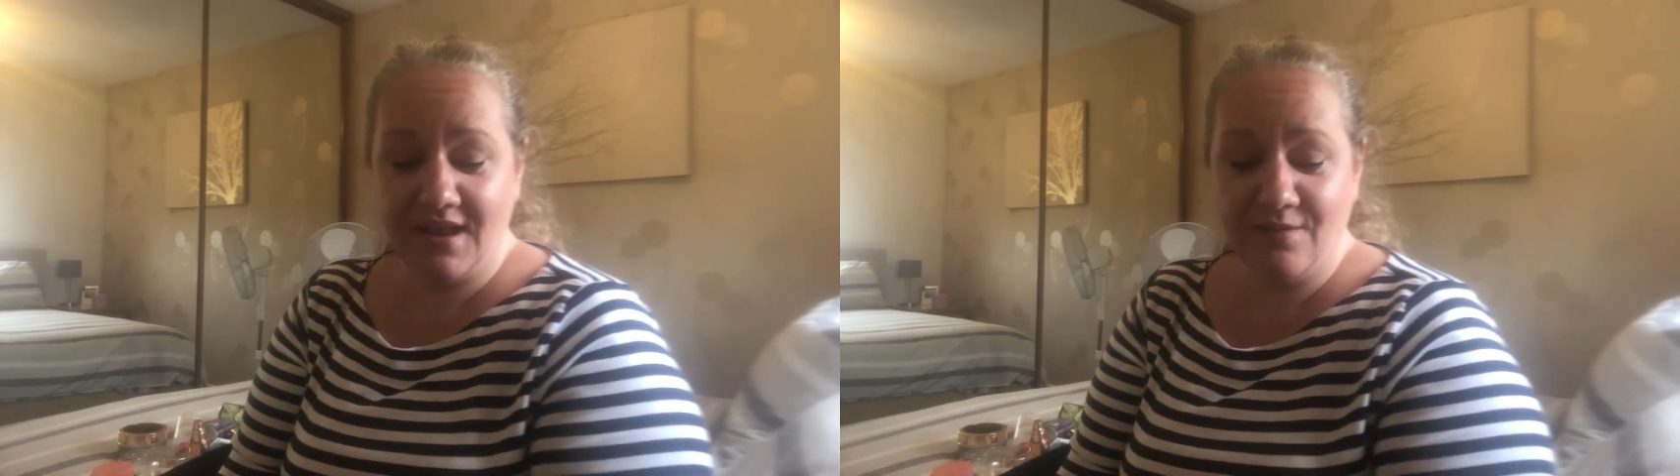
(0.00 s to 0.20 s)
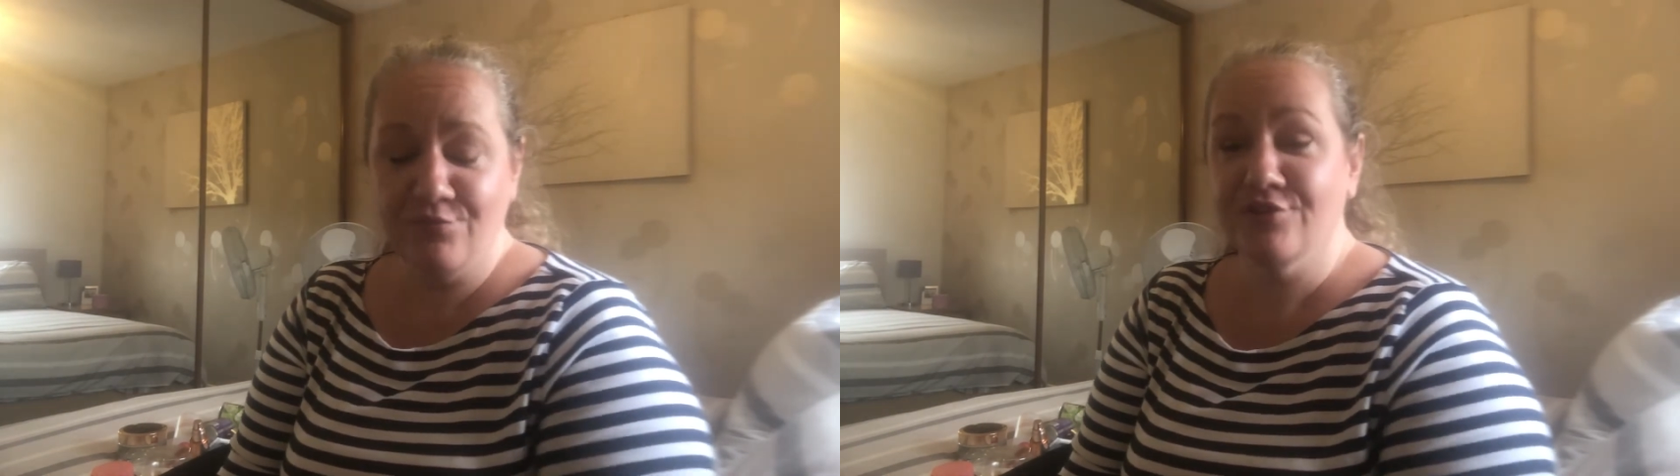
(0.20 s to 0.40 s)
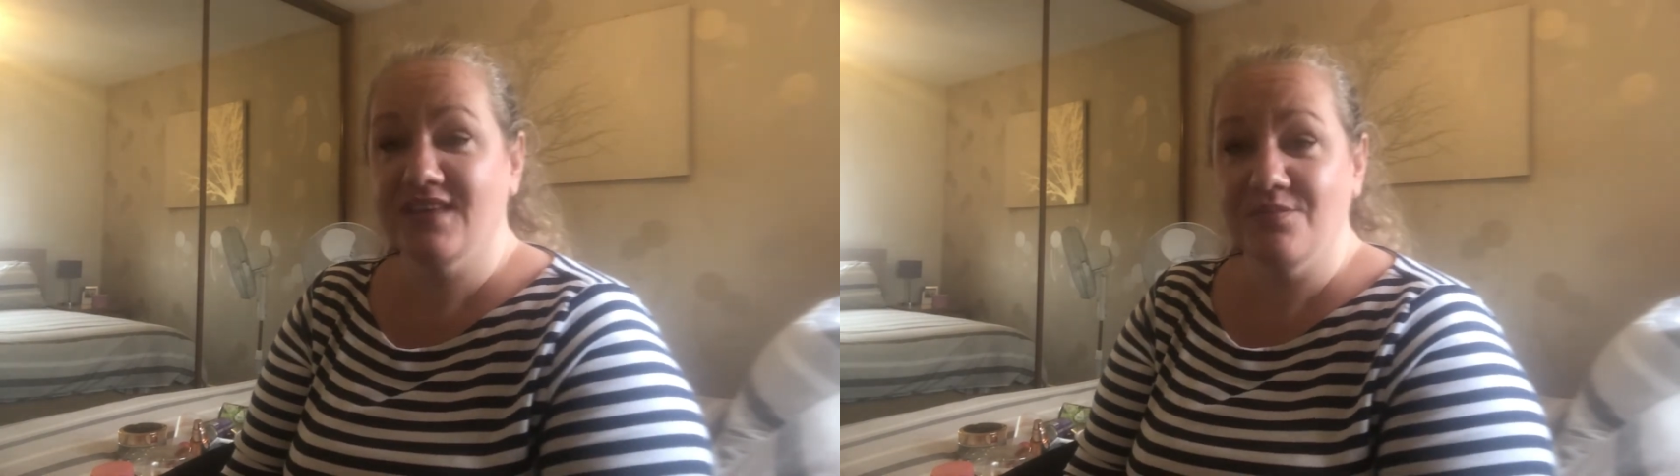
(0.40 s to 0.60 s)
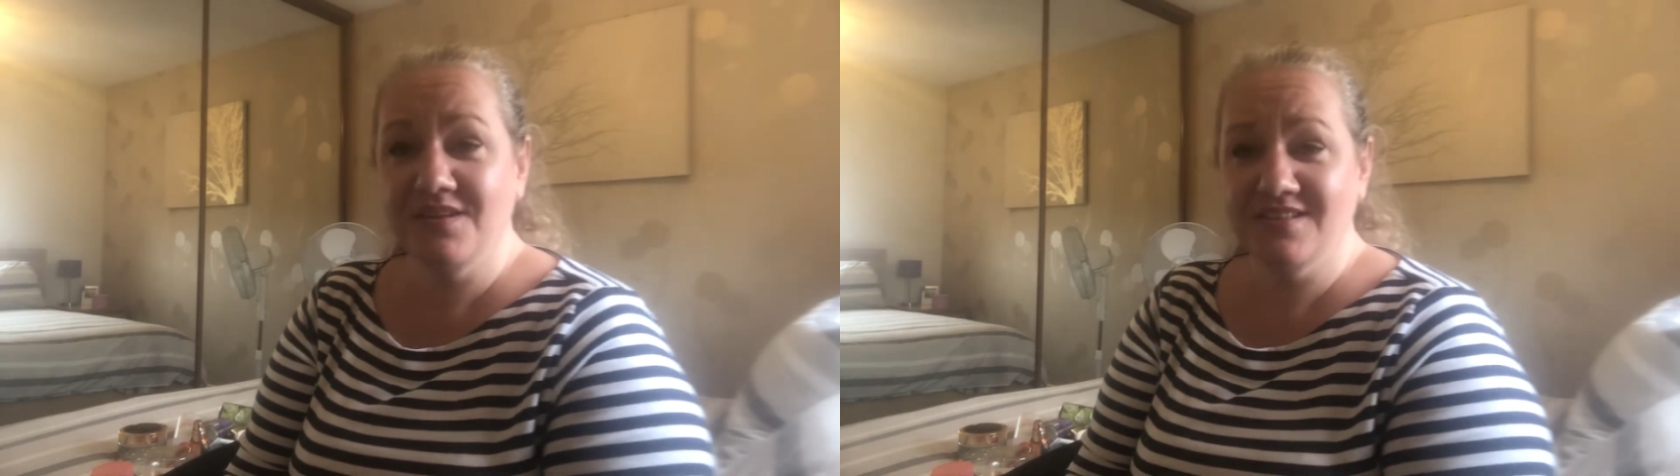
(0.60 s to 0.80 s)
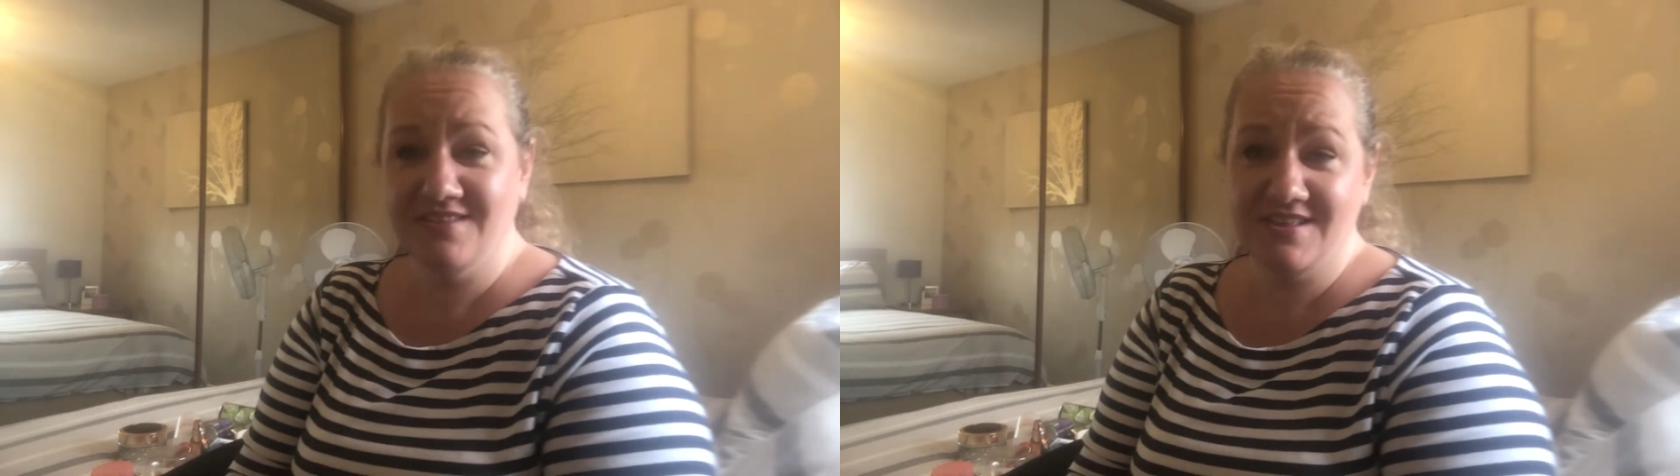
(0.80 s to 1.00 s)
and I'm just keeping
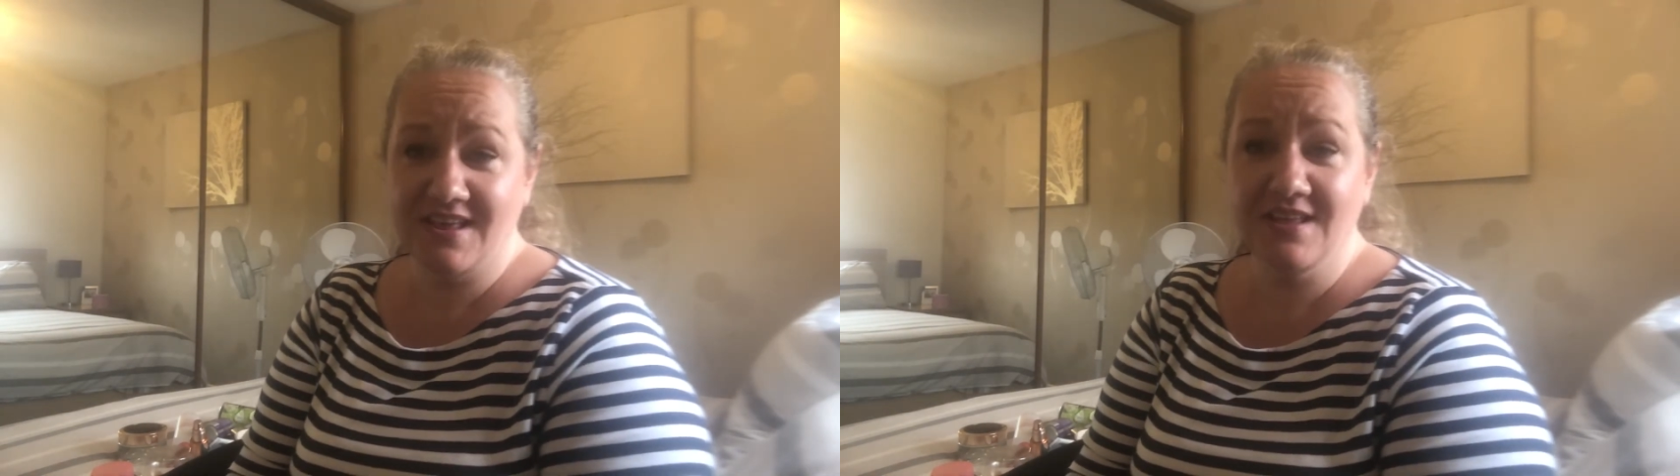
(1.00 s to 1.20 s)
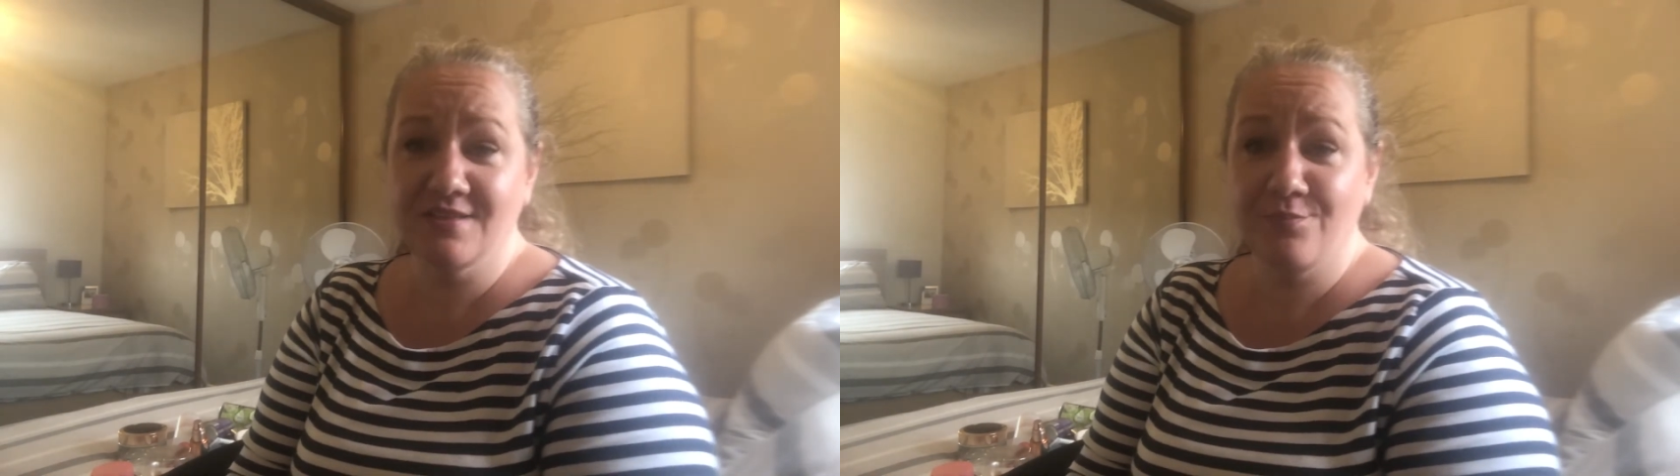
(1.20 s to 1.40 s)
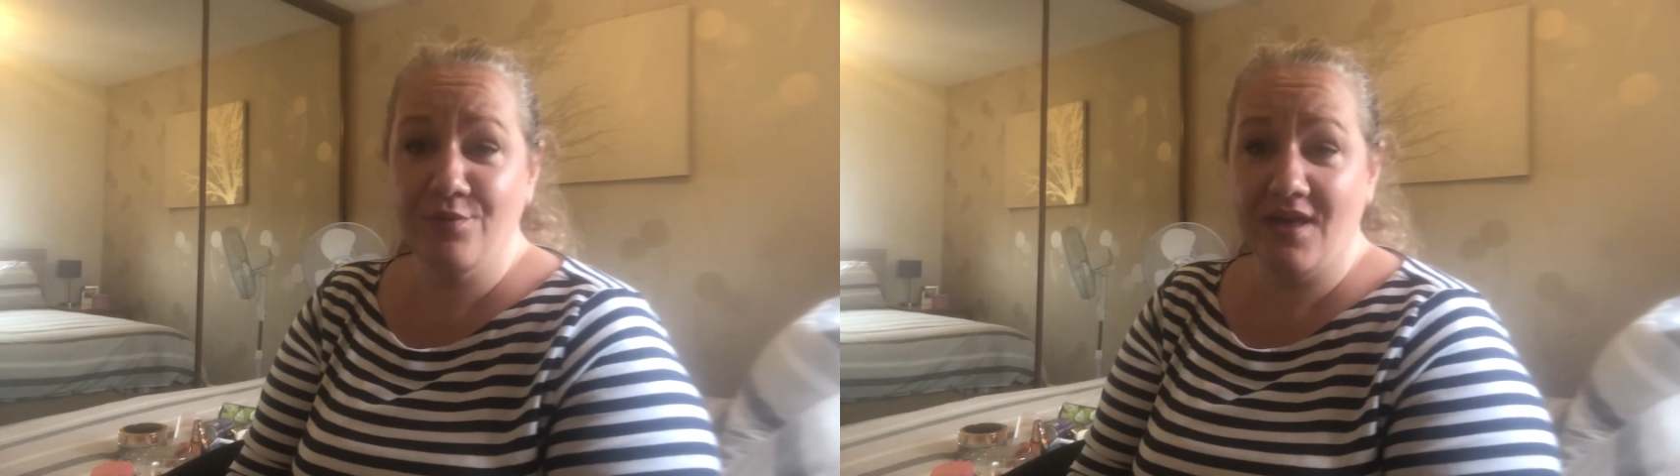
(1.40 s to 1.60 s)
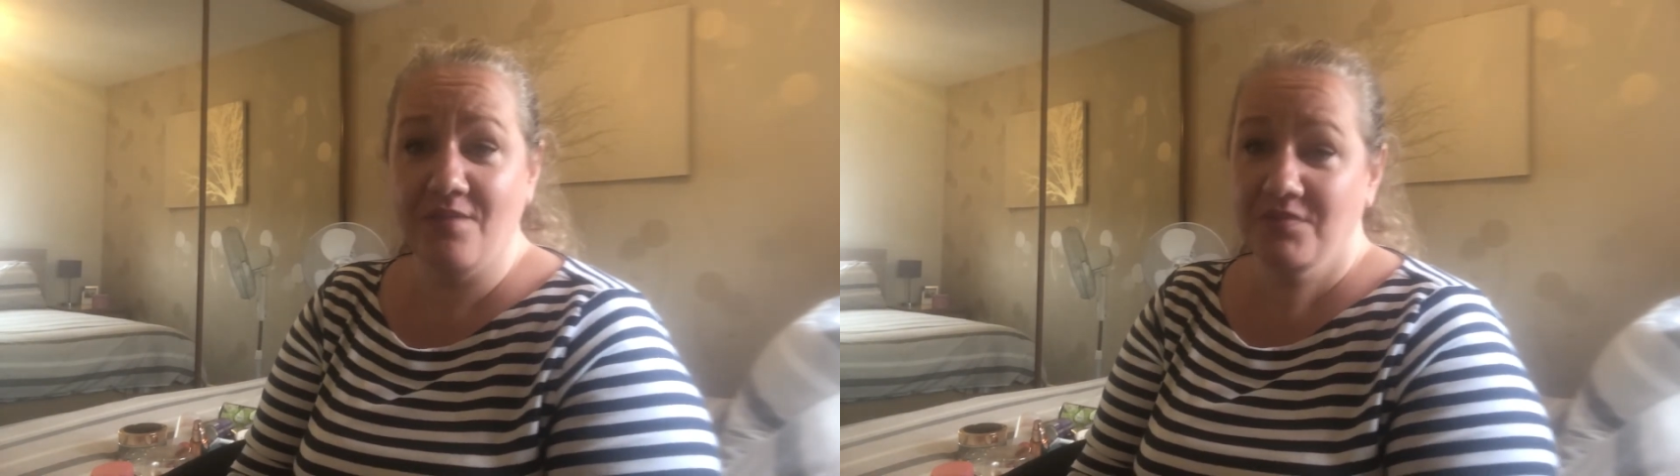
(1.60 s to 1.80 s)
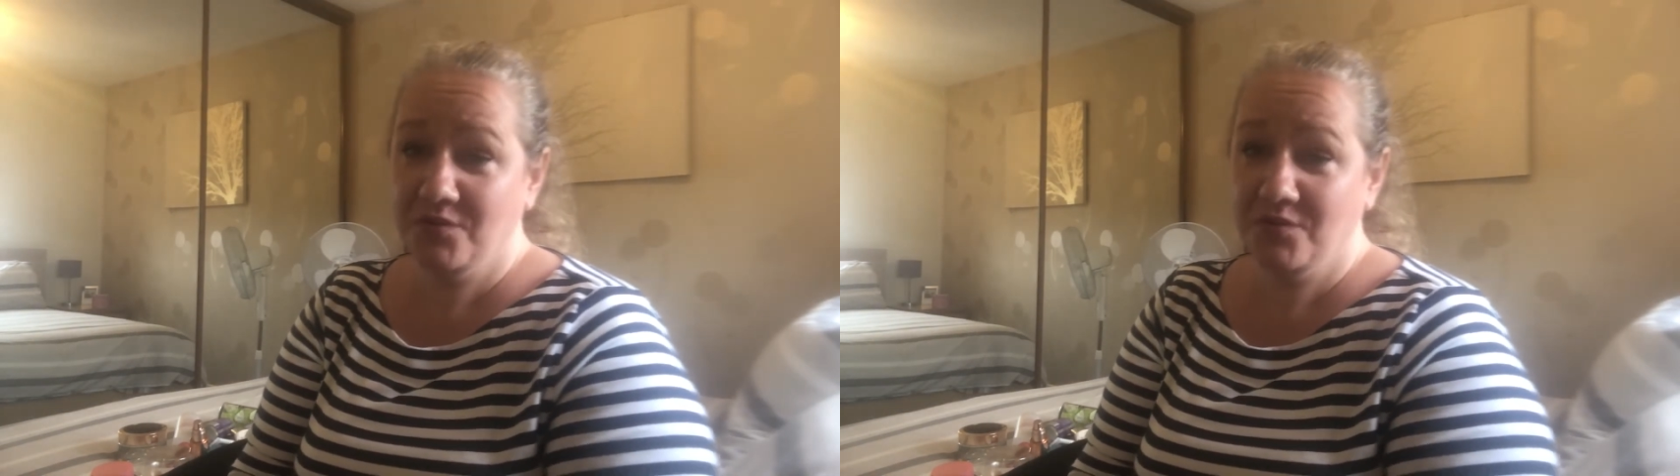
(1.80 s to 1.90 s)
it to the side to put it in my